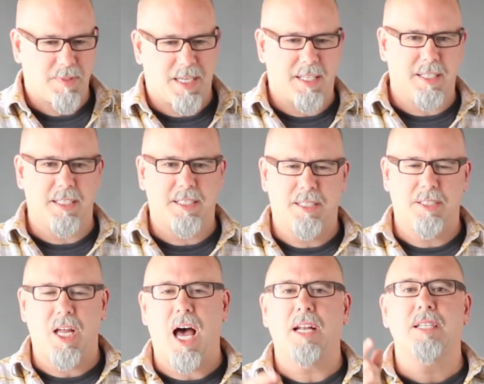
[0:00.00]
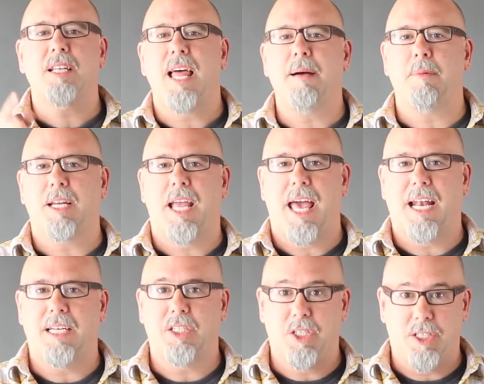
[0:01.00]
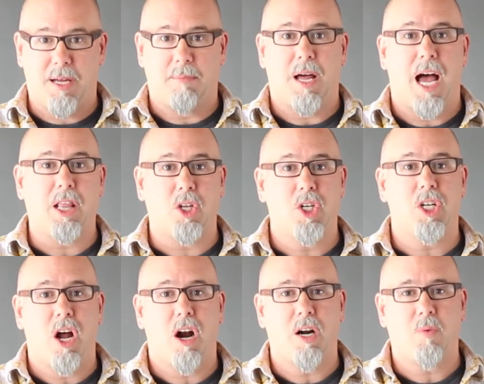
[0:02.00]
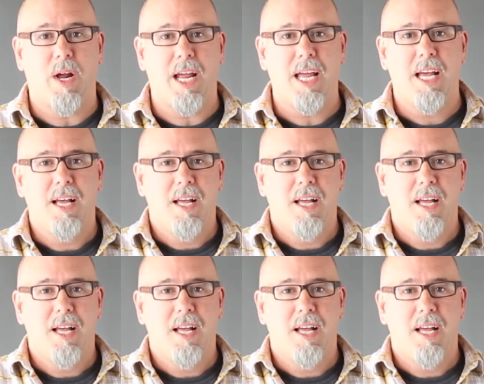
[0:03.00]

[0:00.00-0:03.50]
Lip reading: and this is not a slam on Canon, it's just something I learned the hard way.